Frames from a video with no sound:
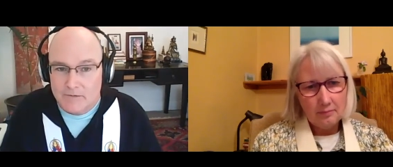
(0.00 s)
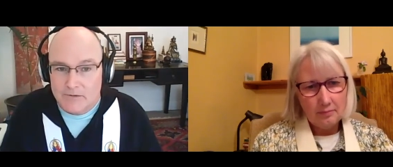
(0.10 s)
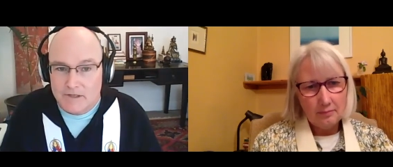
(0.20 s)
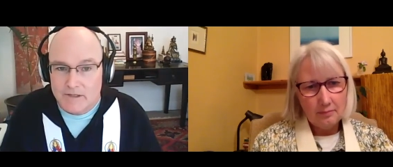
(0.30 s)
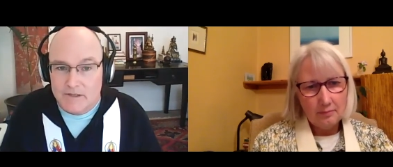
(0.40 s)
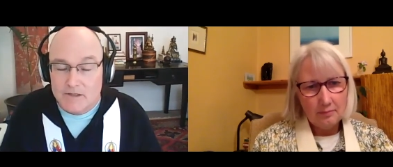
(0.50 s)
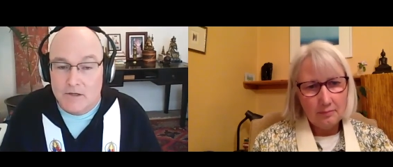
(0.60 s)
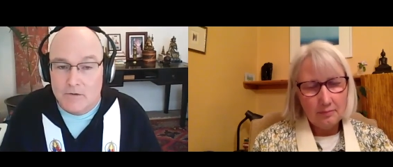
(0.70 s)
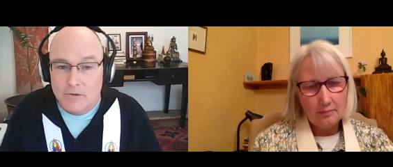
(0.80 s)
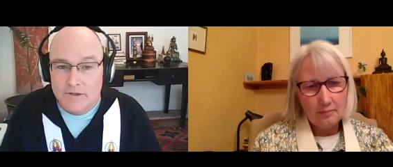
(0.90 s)
Speaker 1: was that it's
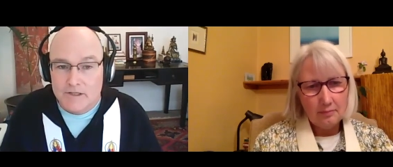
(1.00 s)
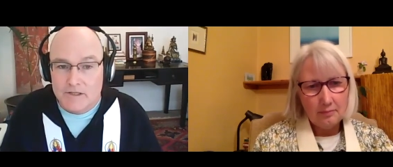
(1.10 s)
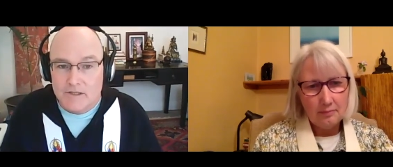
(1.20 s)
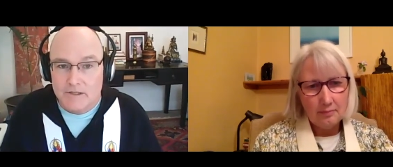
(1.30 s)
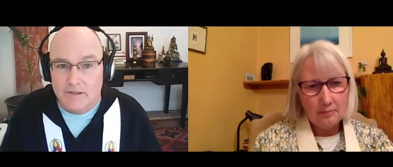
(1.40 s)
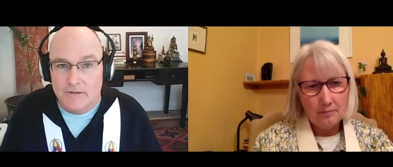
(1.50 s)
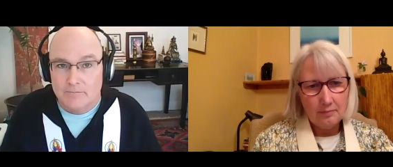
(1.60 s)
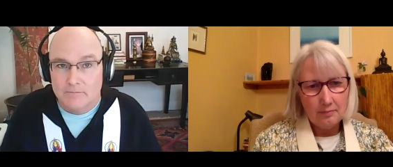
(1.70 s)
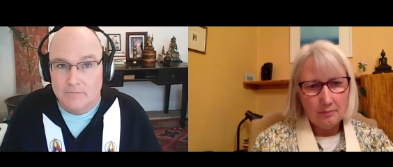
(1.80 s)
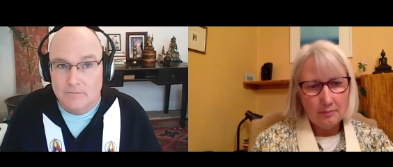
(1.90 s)
not only just a
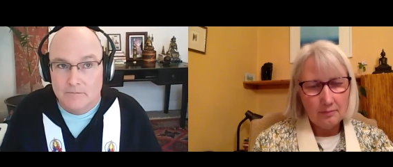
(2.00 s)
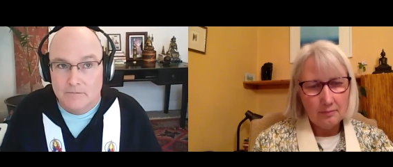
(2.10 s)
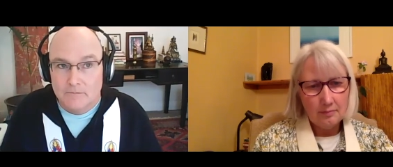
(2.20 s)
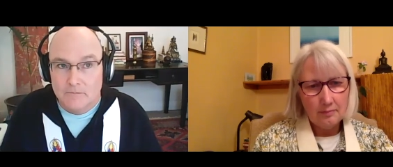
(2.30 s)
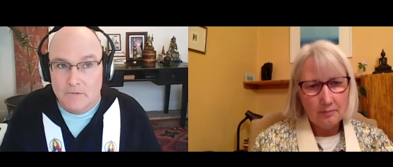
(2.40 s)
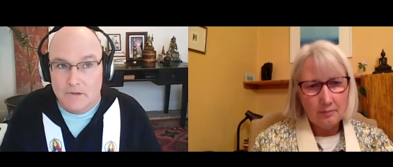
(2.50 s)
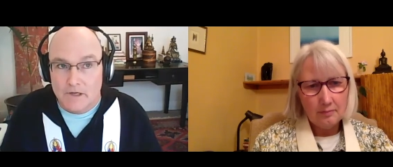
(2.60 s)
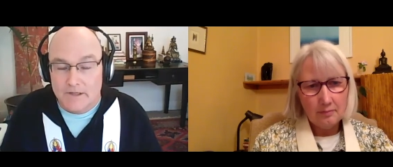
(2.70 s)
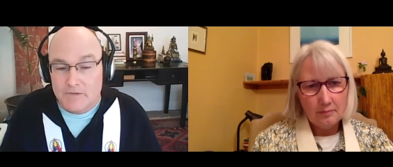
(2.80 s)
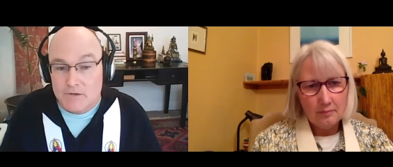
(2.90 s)

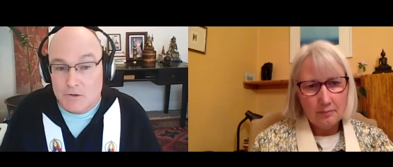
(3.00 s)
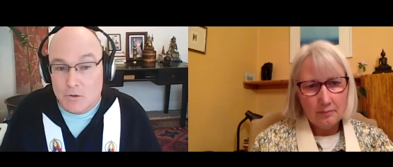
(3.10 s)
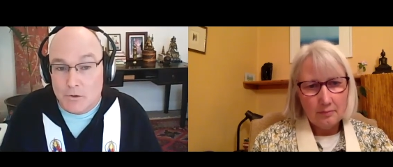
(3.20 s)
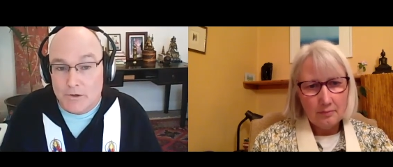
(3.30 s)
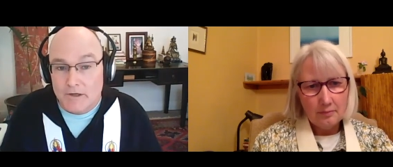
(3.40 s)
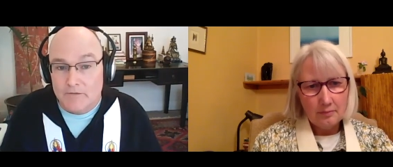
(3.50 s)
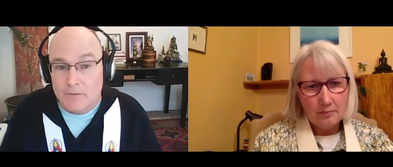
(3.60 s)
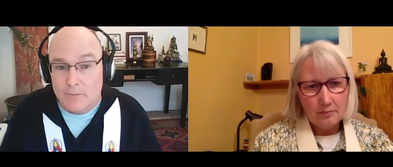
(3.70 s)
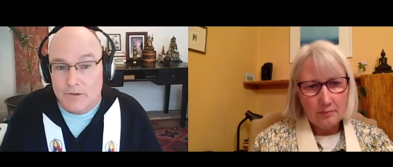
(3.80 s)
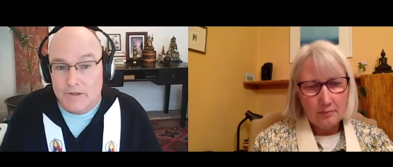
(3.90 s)
kind of the story of the
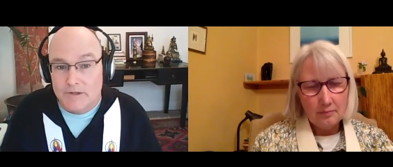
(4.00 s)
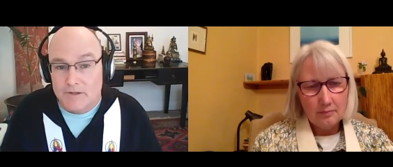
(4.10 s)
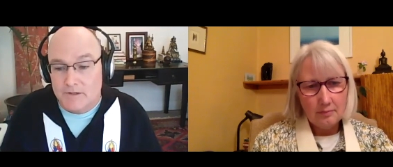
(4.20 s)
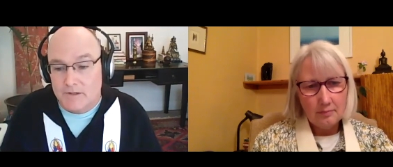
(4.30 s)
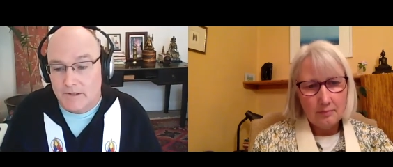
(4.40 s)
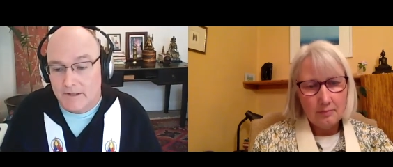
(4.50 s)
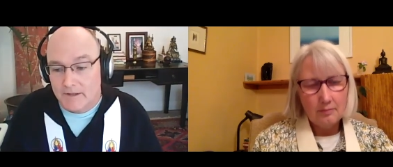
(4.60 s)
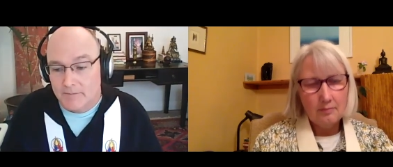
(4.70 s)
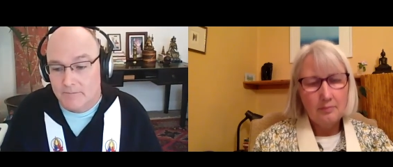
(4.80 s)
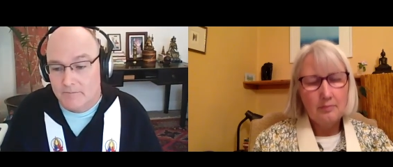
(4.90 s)
Buddha's
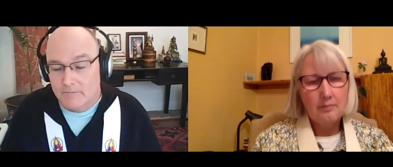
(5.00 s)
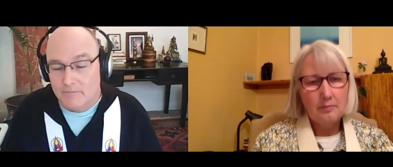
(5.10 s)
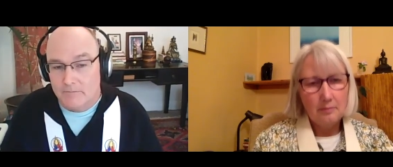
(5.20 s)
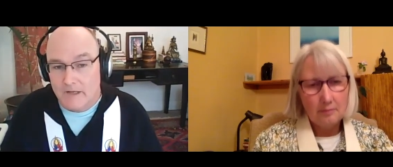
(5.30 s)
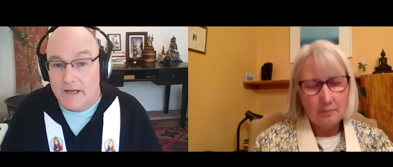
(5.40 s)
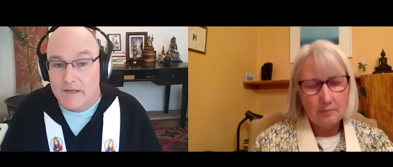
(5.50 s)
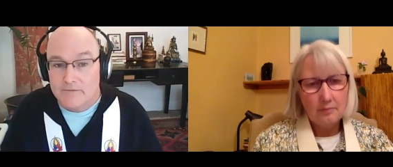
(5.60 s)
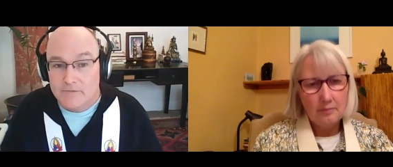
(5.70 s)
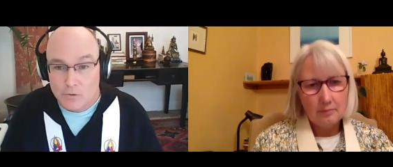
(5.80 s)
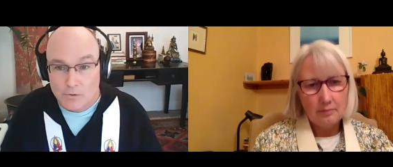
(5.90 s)

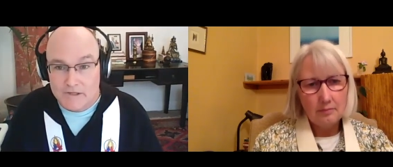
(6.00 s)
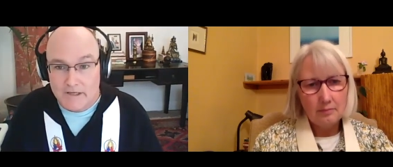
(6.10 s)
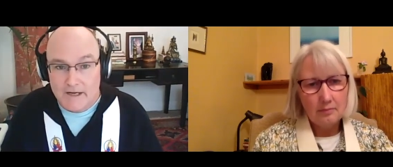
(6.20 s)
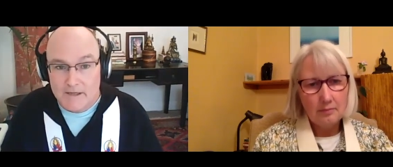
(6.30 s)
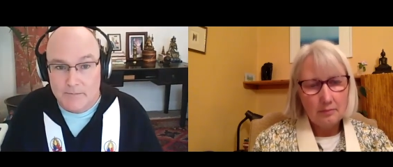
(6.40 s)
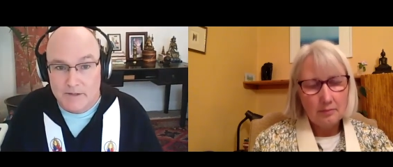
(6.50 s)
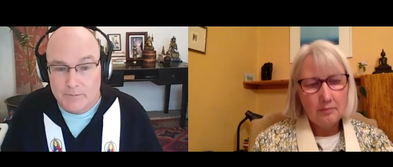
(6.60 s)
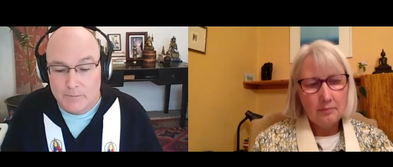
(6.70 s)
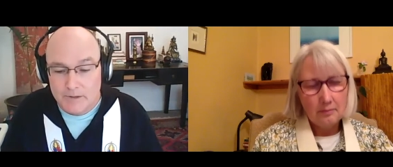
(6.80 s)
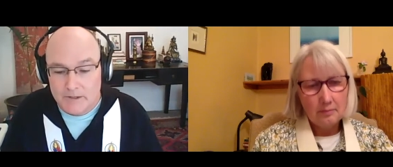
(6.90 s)
life towards enlightenment,
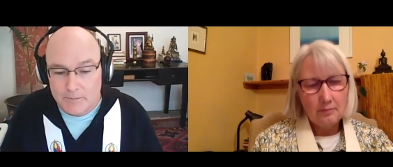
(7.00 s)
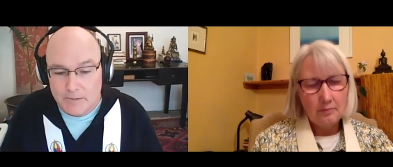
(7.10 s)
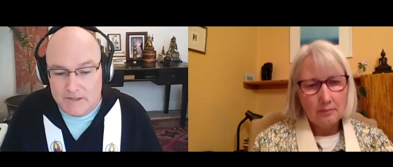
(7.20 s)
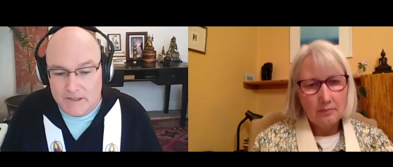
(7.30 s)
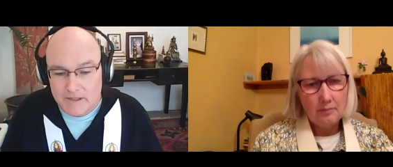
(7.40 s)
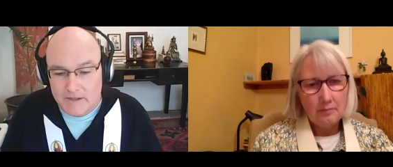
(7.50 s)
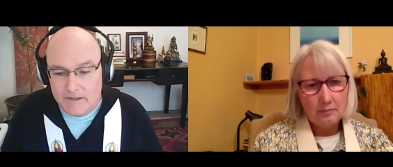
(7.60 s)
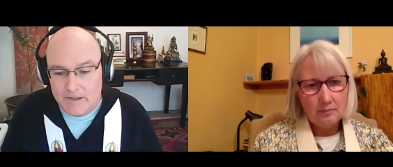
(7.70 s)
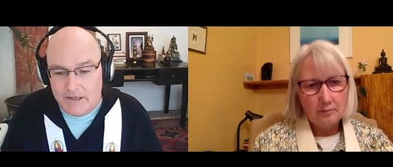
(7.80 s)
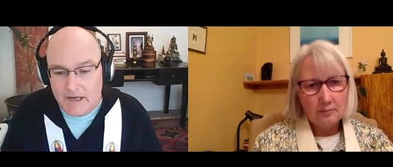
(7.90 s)
but that
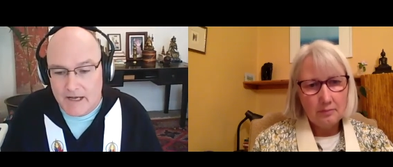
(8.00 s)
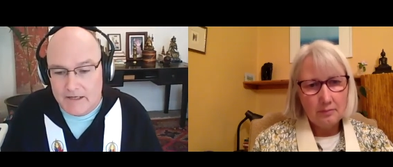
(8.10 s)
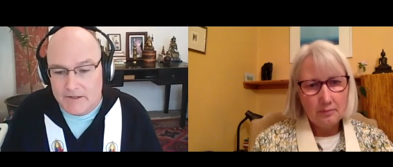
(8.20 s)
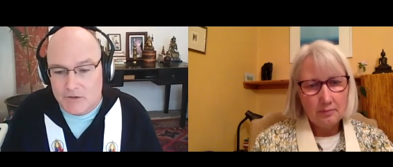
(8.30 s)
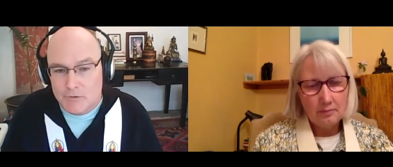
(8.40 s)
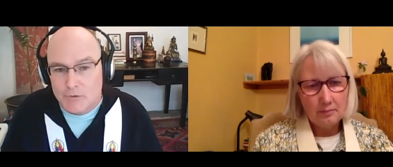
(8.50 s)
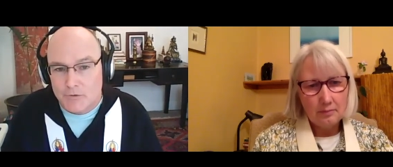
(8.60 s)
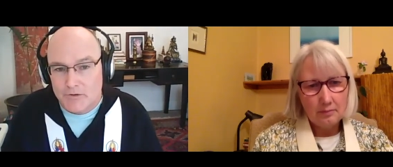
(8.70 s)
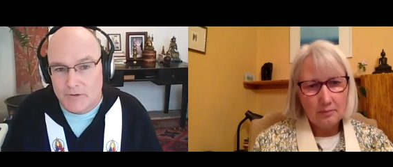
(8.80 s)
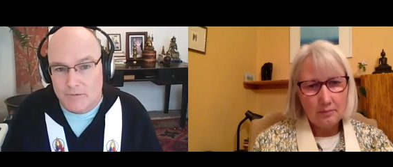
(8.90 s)
it had a
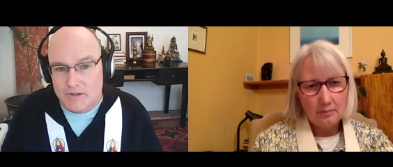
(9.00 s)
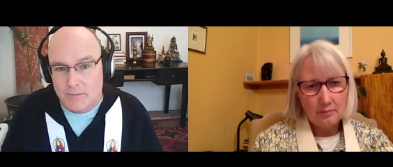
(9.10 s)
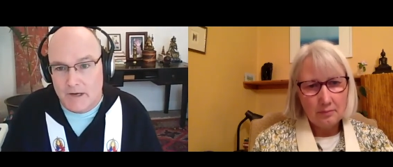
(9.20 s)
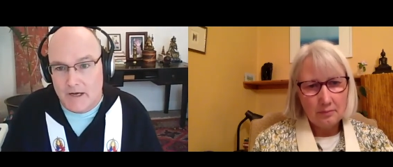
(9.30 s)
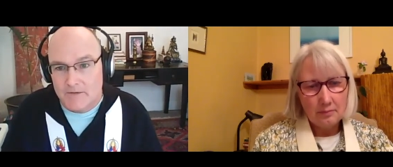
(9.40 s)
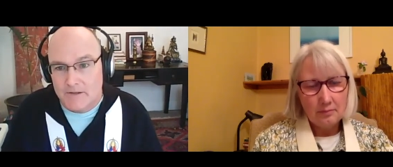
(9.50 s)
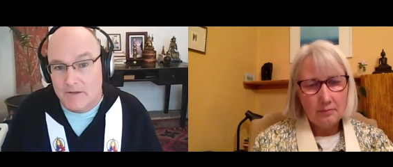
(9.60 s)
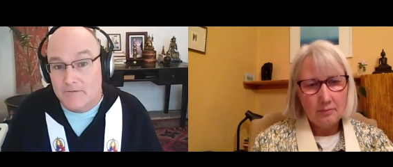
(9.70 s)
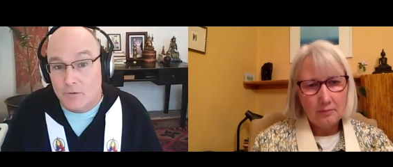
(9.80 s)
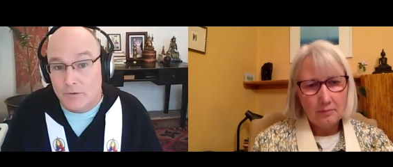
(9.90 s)
truth that was about the
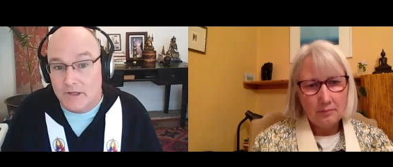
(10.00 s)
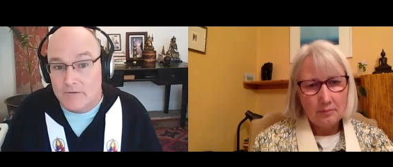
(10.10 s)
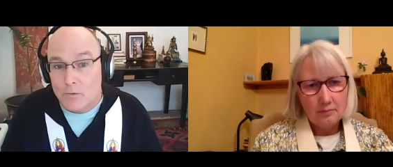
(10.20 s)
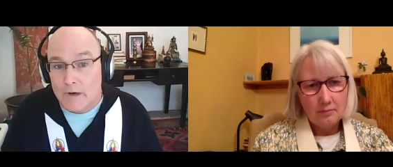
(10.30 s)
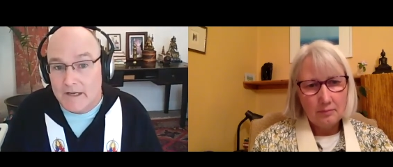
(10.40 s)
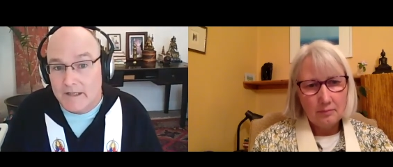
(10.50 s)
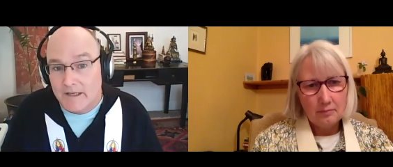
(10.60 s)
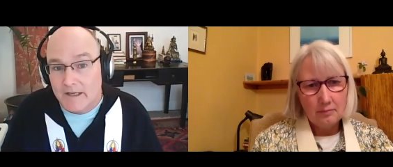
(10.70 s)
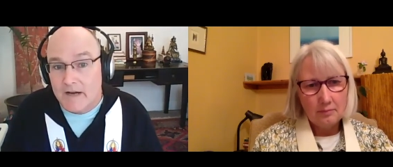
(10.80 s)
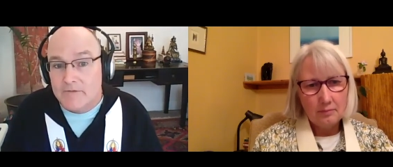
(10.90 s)
unfolding of awakening
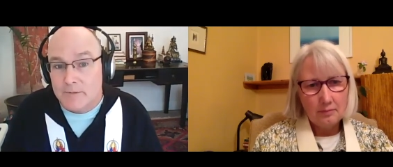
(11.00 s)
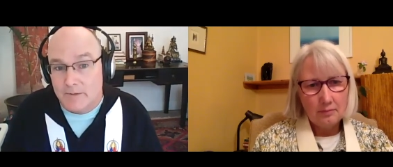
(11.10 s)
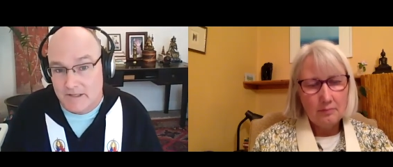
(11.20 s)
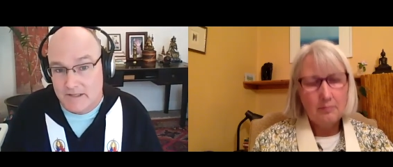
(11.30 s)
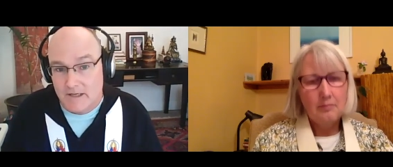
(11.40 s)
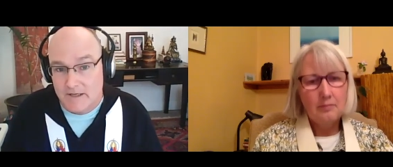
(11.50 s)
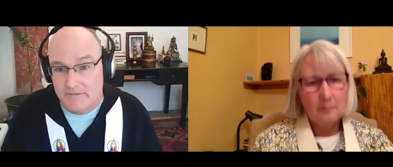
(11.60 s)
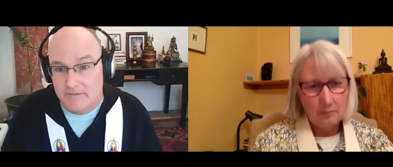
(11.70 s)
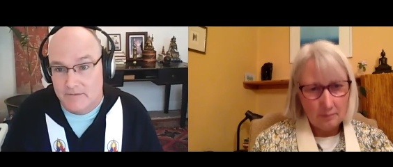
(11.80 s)
in everybody's life.